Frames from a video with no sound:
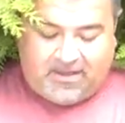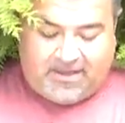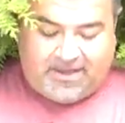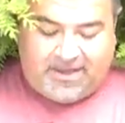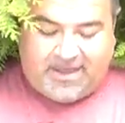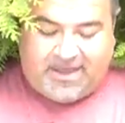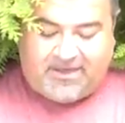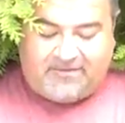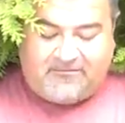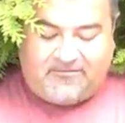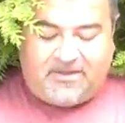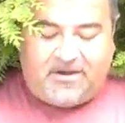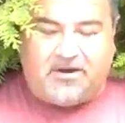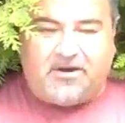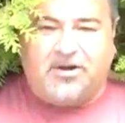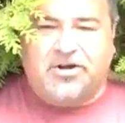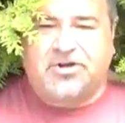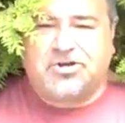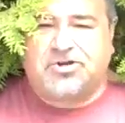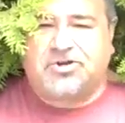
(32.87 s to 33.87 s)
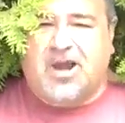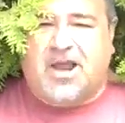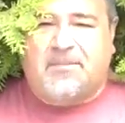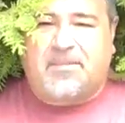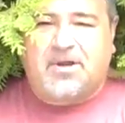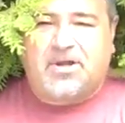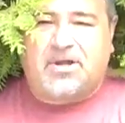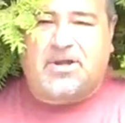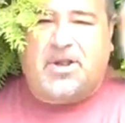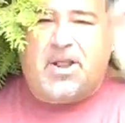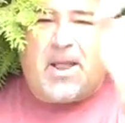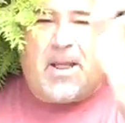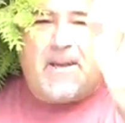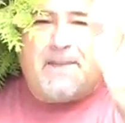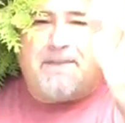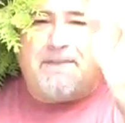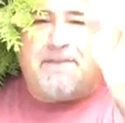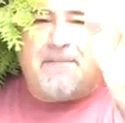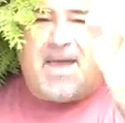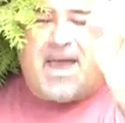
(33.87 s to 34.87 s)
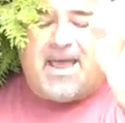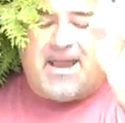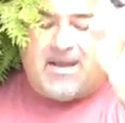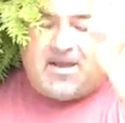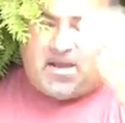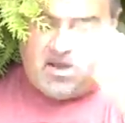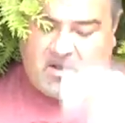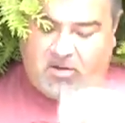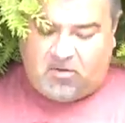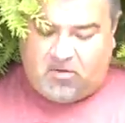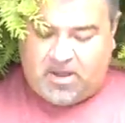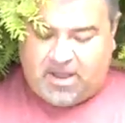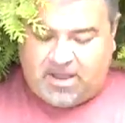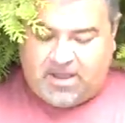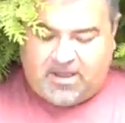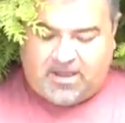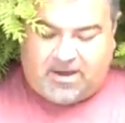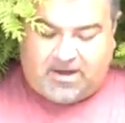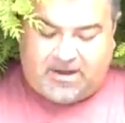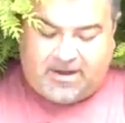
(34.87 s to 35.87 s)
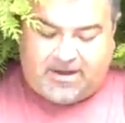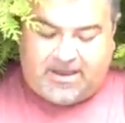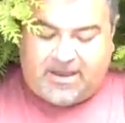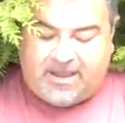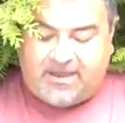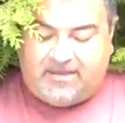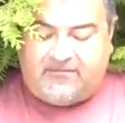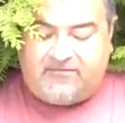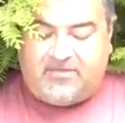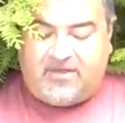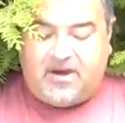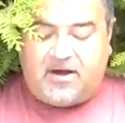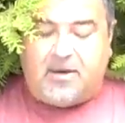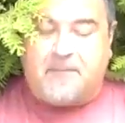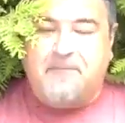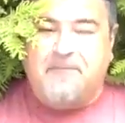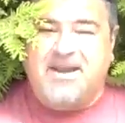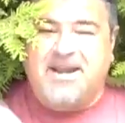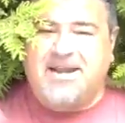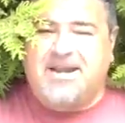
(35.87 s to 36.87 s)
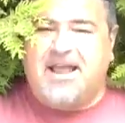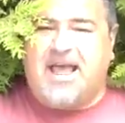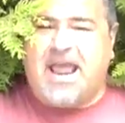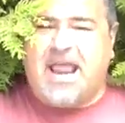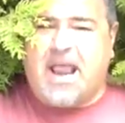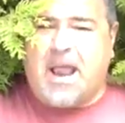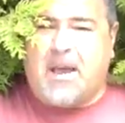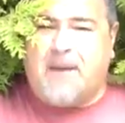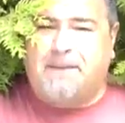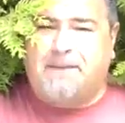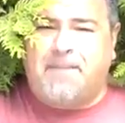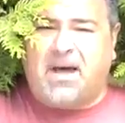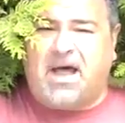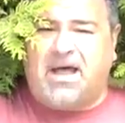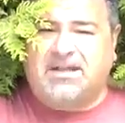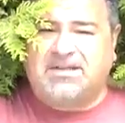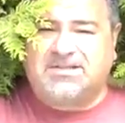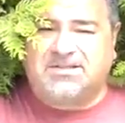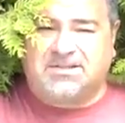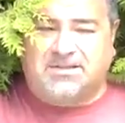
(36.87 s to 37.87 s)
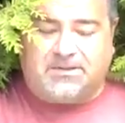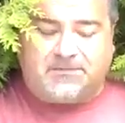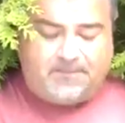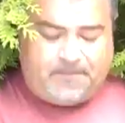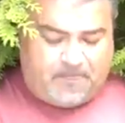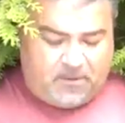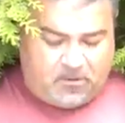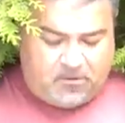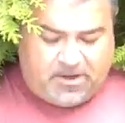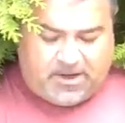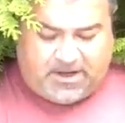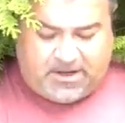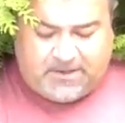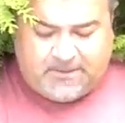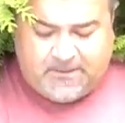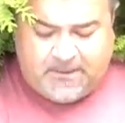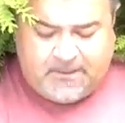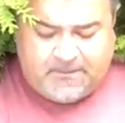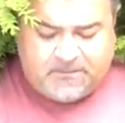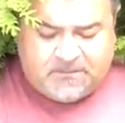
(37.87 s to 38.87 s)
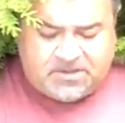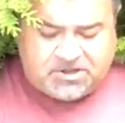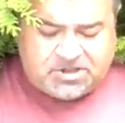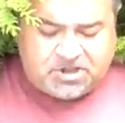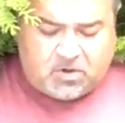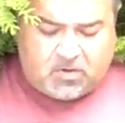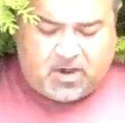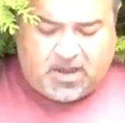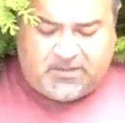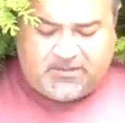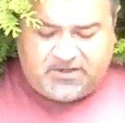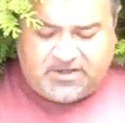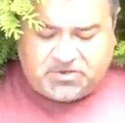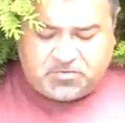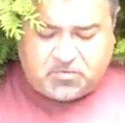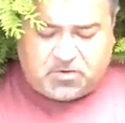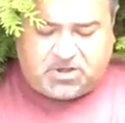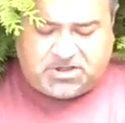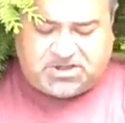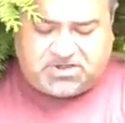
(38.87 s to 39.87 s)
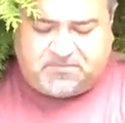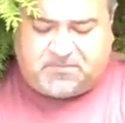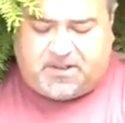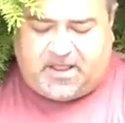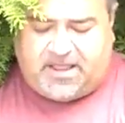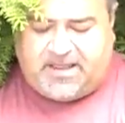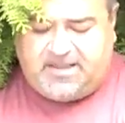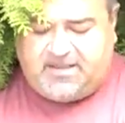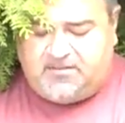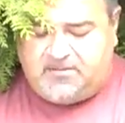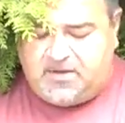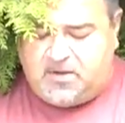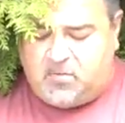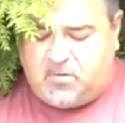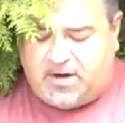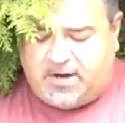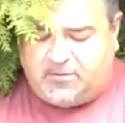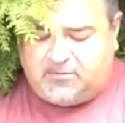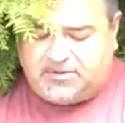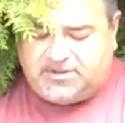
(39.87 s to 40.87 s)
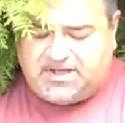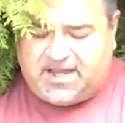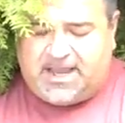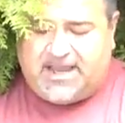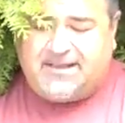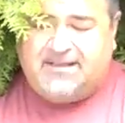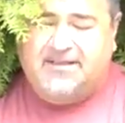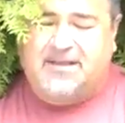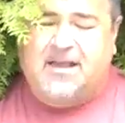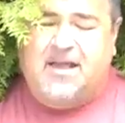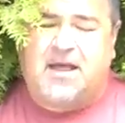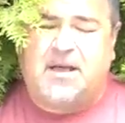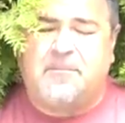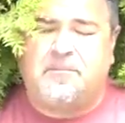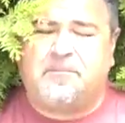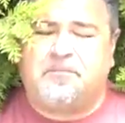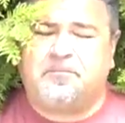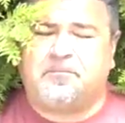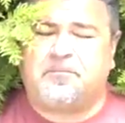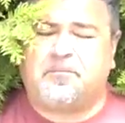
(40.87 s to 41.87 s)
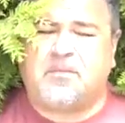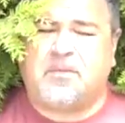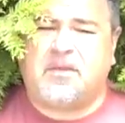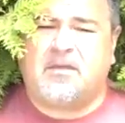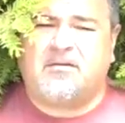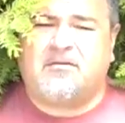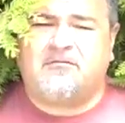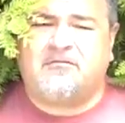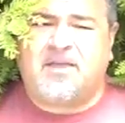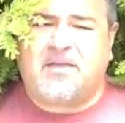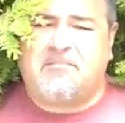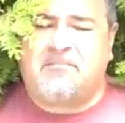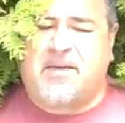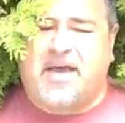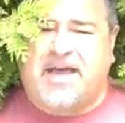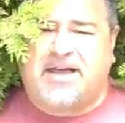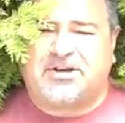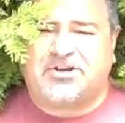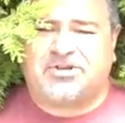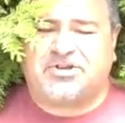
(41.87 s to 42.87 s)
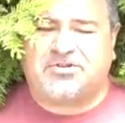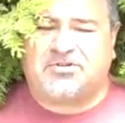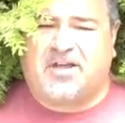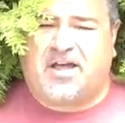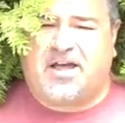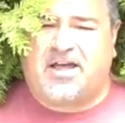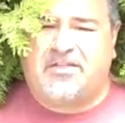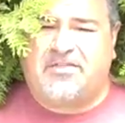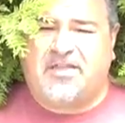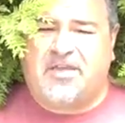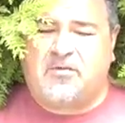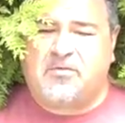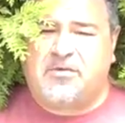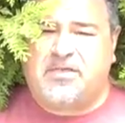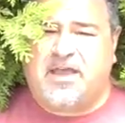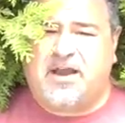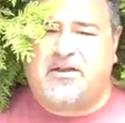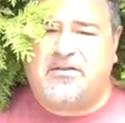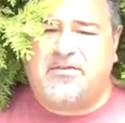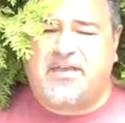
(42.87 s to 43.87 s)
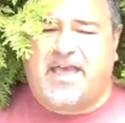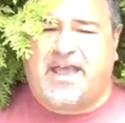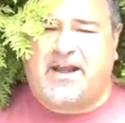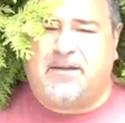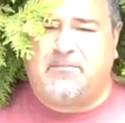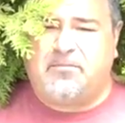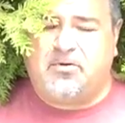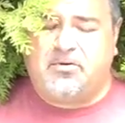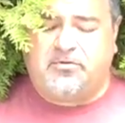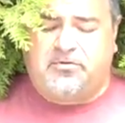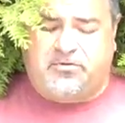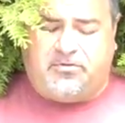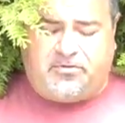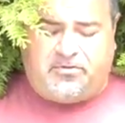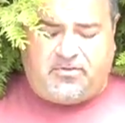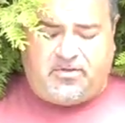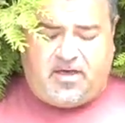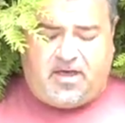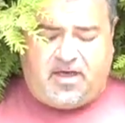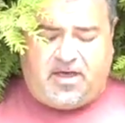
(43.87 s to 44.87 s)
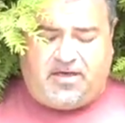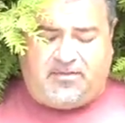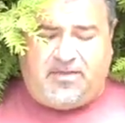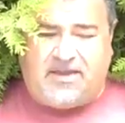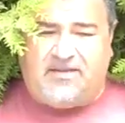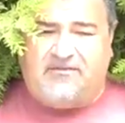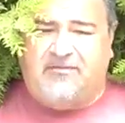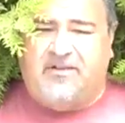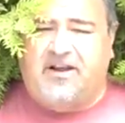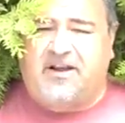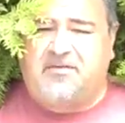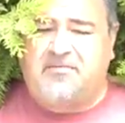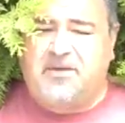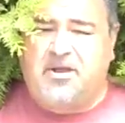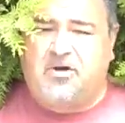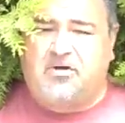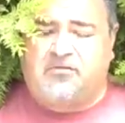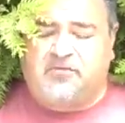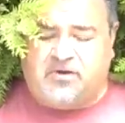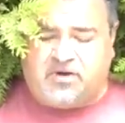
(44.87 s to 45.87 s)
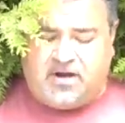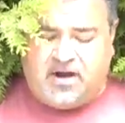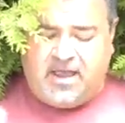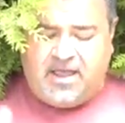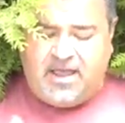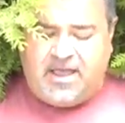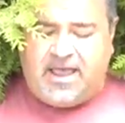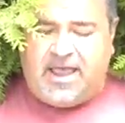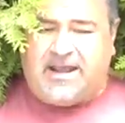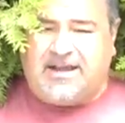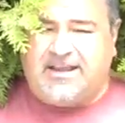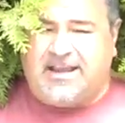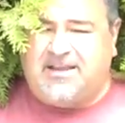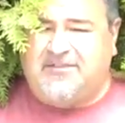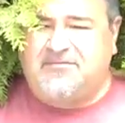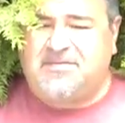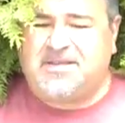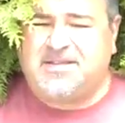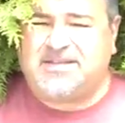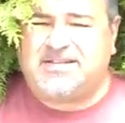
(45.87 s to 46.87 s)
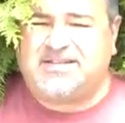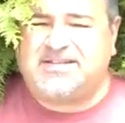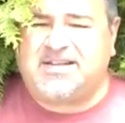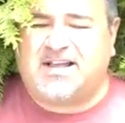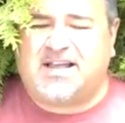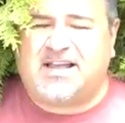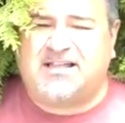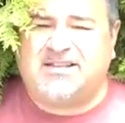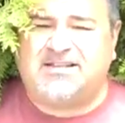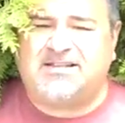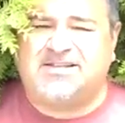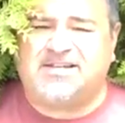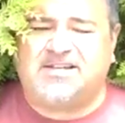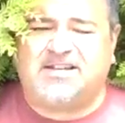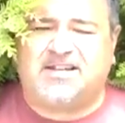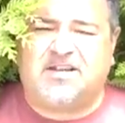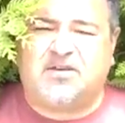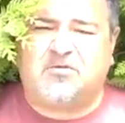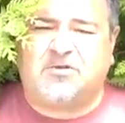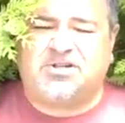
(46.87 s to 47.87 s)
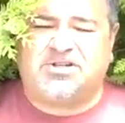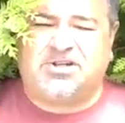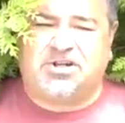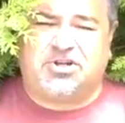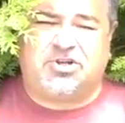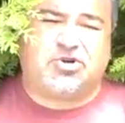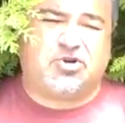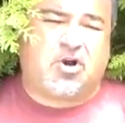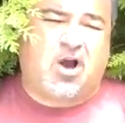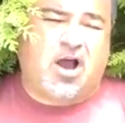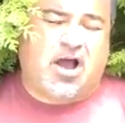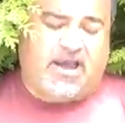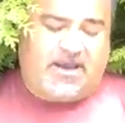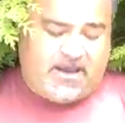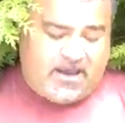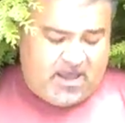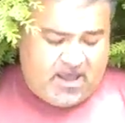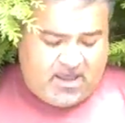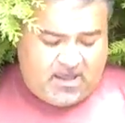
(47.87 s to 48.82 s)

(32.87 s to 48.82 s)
I have their Tropical Mango, and I have their Midnight Puzzle, okay? So these were all supplied to me when I was at Vape Bash. They were there, they had a booth, they invited me over and gave me these e-liquids to try.